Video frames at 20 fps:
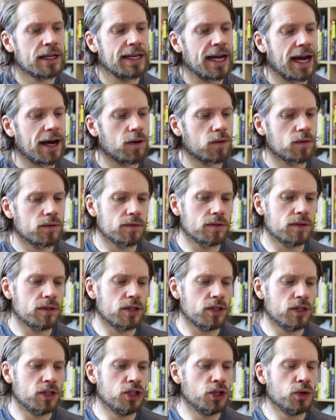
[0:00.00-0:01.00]
Now,
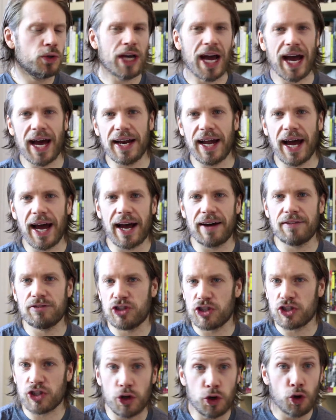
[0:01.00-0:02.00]
you can have
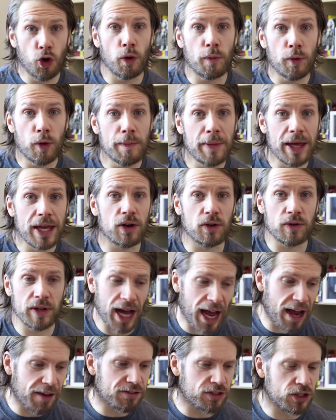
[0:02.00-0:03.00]
just a normal
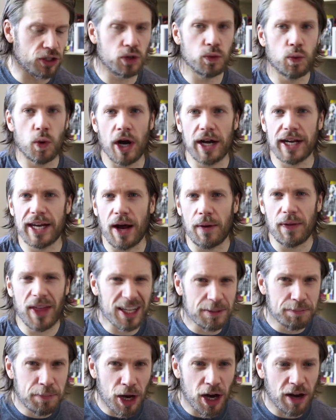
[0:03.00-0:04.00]
meal after you work out.
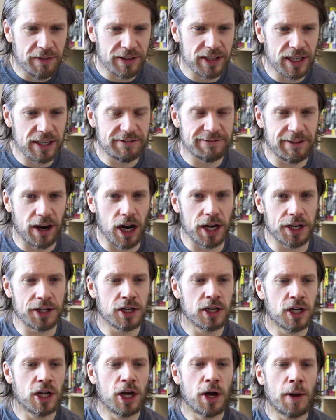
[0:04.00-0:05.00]
That's perfectly fine.
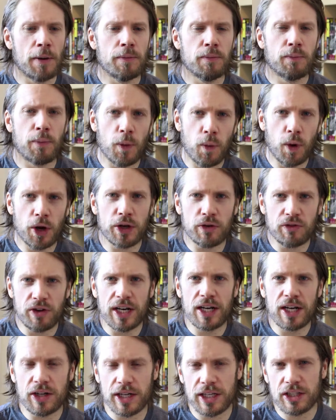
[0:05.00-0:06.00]
But what you're
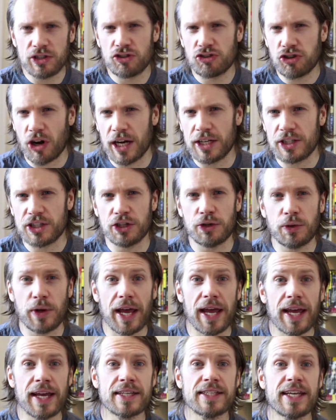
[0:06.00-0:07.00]
looking to try and do
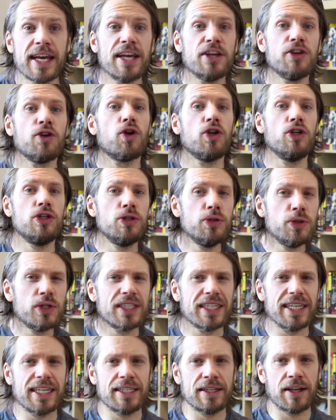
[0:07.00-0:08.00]
is hit your
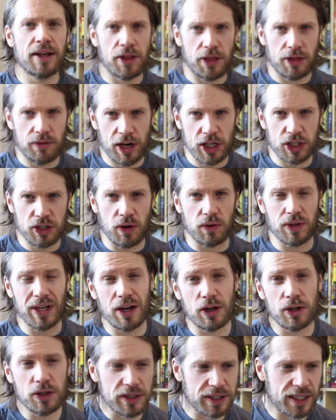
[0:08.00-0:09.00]
leucine threshold.
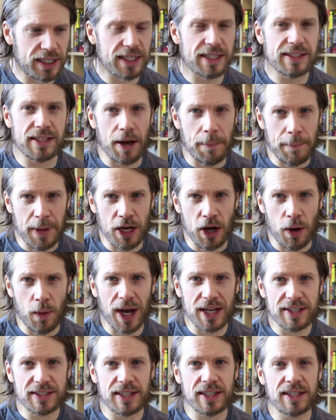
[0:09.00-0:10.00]
Now, leucine is an amino
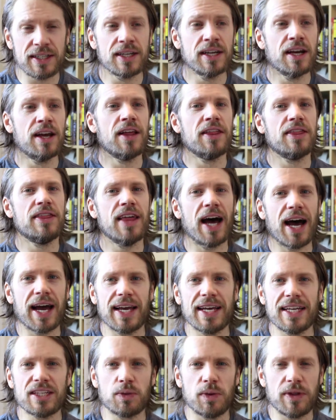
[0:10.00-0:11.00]
acid
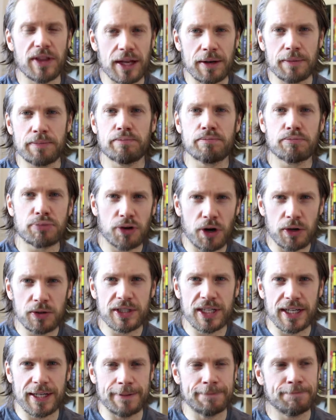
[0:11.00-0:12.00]
that is within
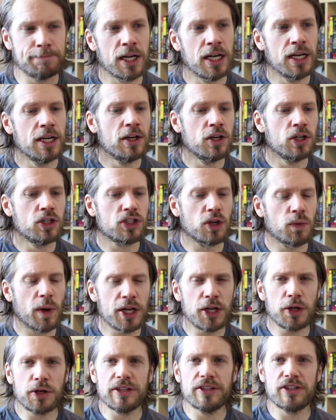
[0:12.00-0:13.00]
protein. So
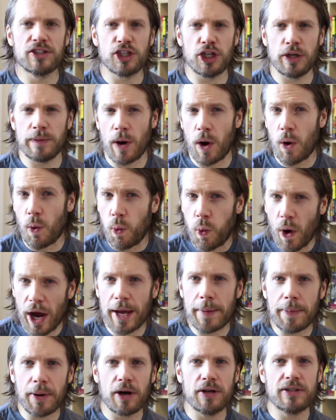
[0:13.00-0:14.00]
when you consume
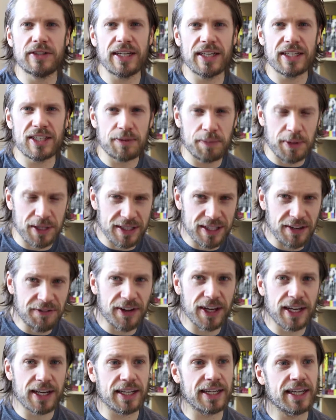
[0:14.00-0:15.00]
whey protein
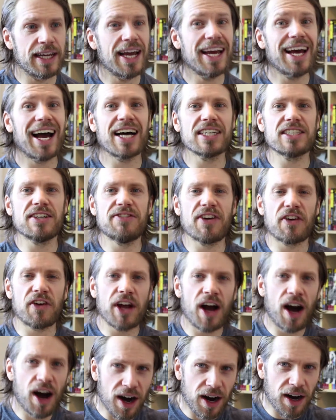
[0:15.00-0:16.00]
specifically, it has a
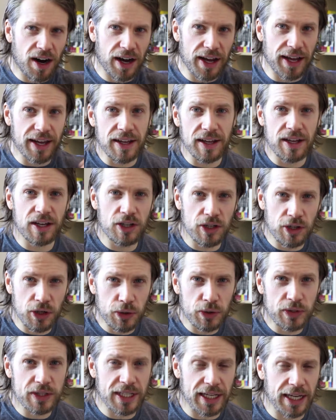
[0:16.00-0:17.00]
very high
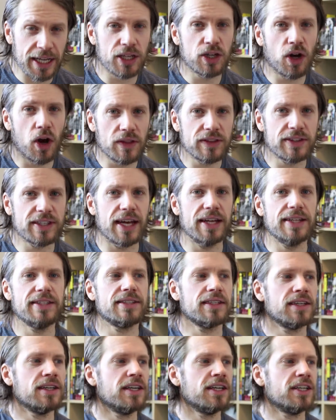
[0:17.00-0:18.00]
leucine
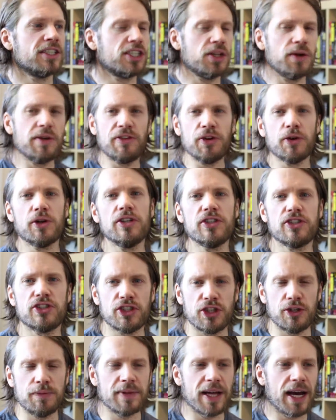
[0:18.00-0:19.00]
content. So if you
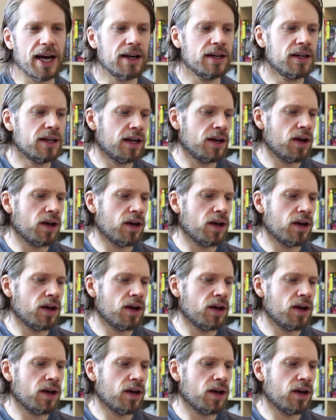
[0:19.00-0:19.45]
consume that